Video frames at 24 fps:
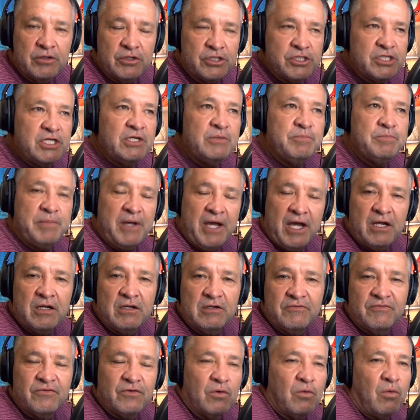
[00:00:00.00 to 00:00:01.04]
She paddled
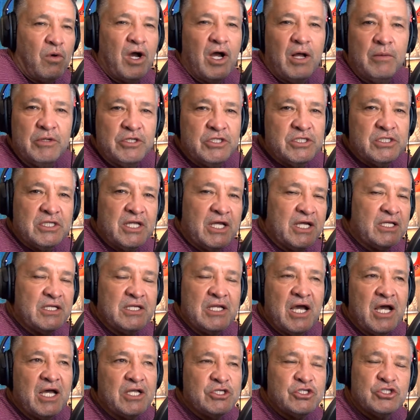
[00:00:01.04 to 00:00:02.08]
for a while, but she's like,
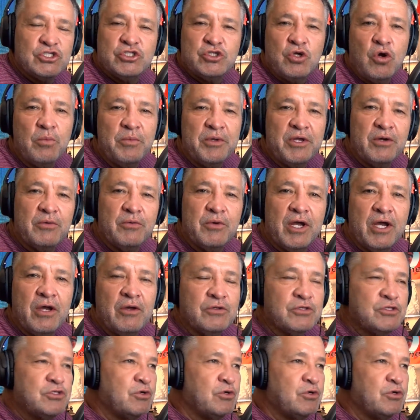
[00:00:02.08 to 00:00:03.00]
nah, just tow me around.